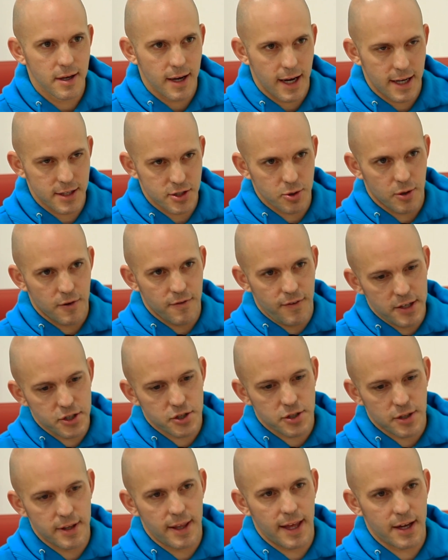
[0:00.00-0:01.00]
And so
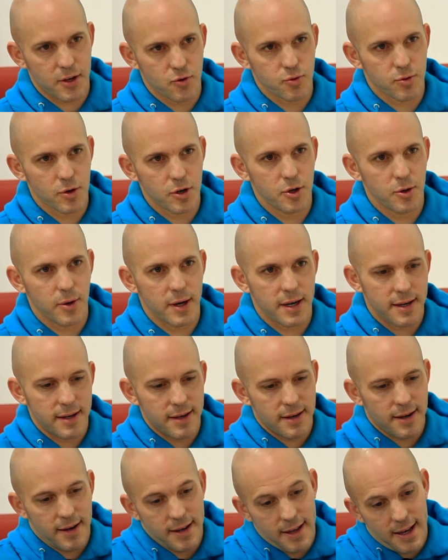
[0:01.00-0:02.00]
eventually that grew,
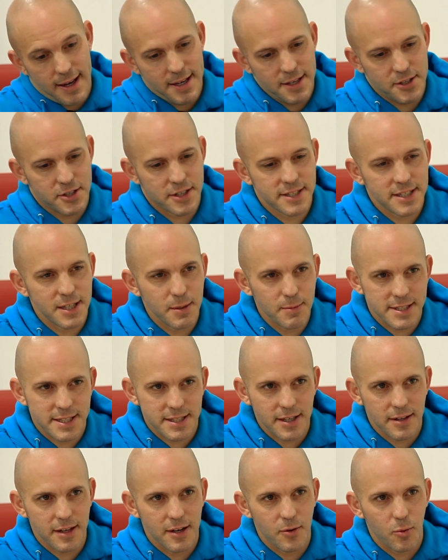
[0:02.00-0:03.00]
and again, it just seems
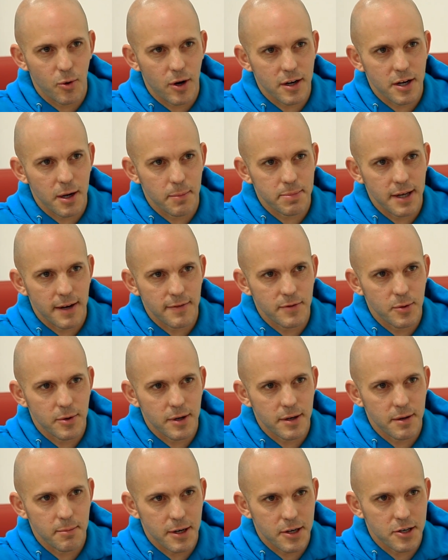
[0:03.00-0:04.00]
silly to walk up to
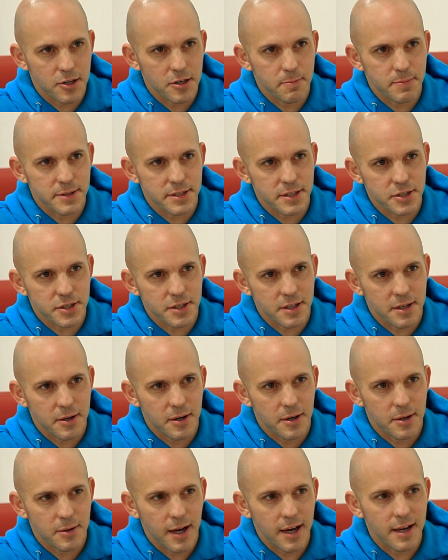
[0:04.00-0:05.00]
everyone in my current position and
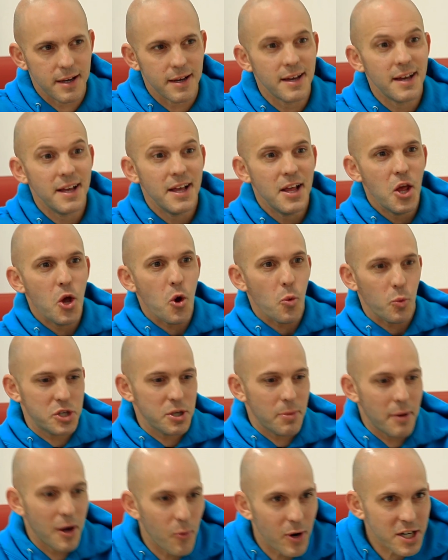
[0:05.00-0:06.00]
go, hey, would
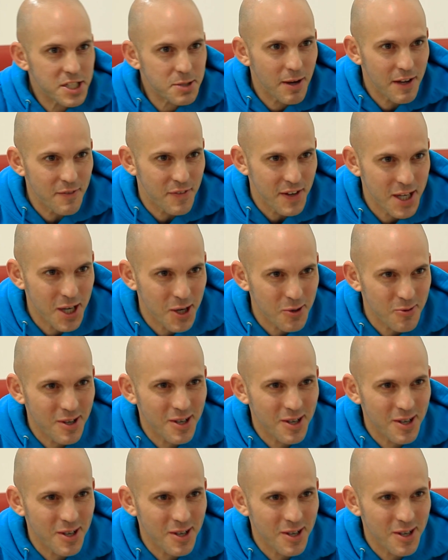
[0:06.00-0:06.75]
you mind watching my video real